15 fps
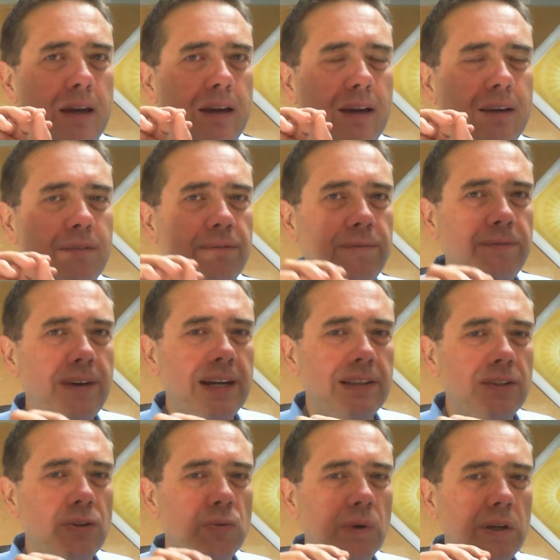In
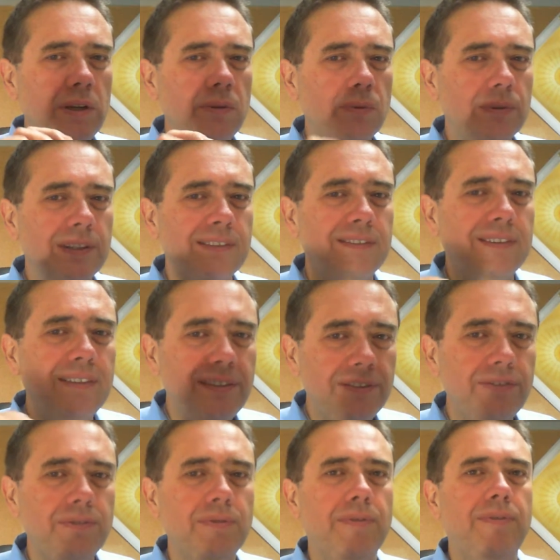fact, you only
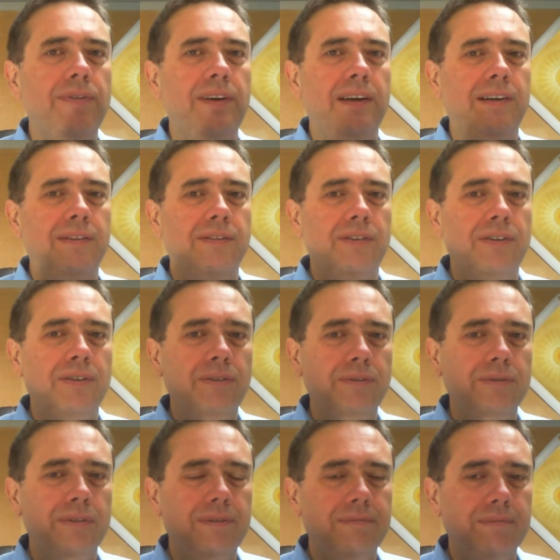resist to things,
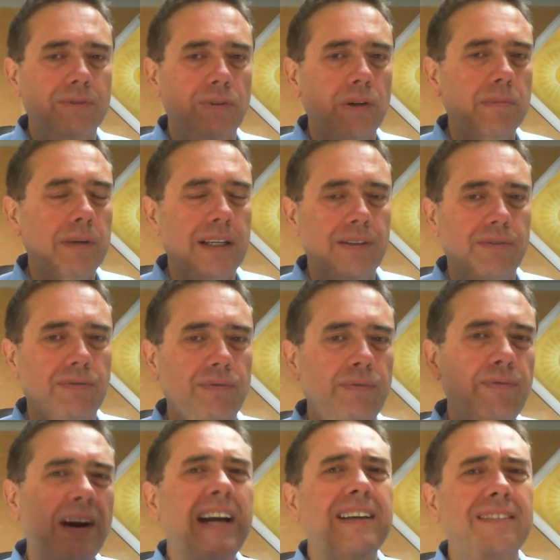normally it's
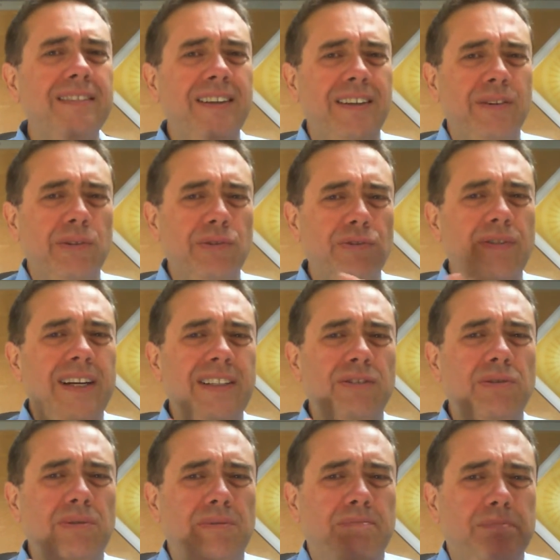fighting or trying
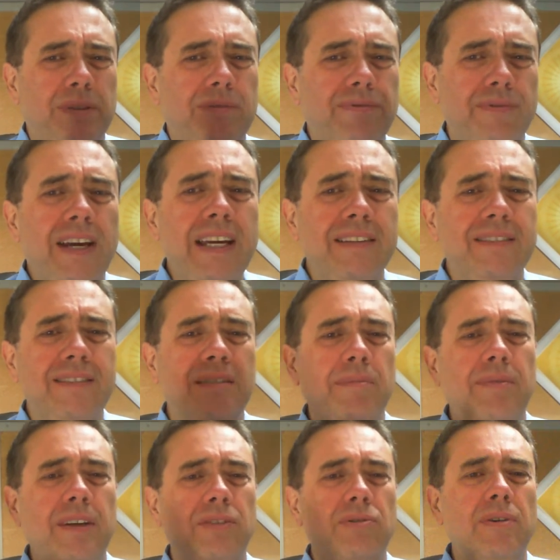to prevent
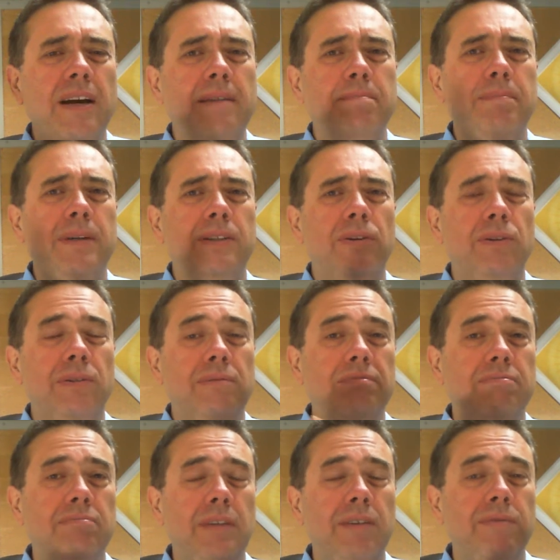something to happen or
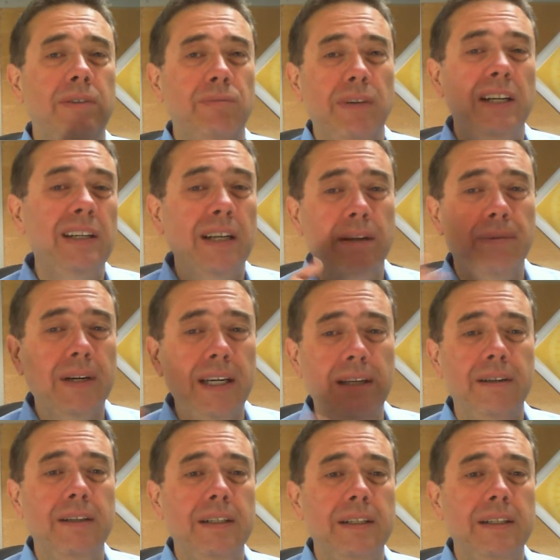even running away,